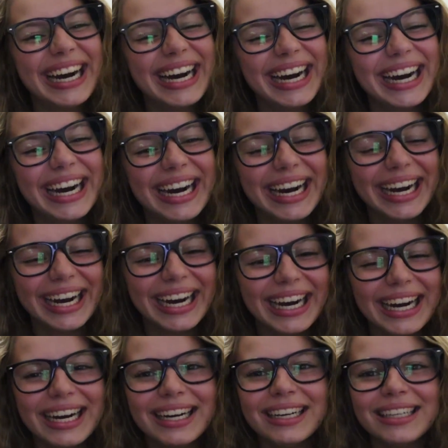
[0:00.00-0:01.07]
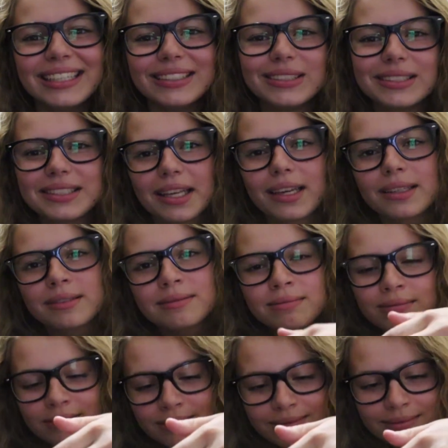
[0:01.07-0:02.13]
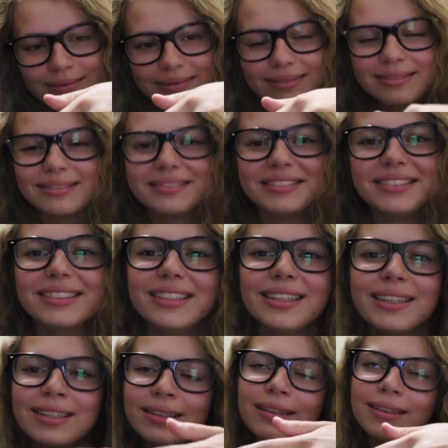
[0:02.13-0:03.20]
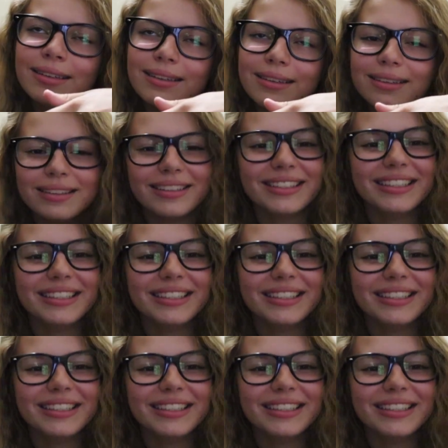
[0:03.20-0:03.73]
[no speech]